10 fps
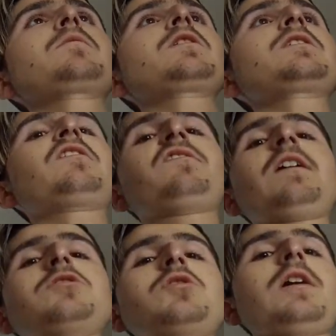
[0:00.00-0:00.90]
Look at this
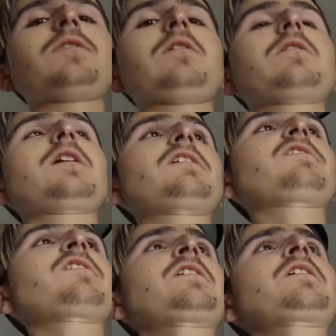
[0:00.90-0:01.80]
sunshine, though,
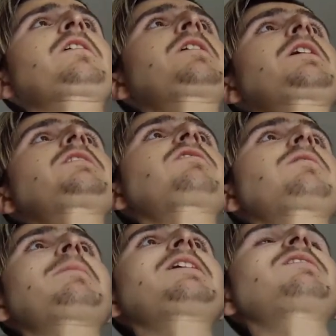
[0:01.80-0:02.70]
guys. It's just
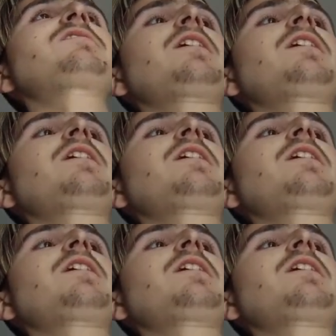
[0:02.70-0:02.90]
amazing.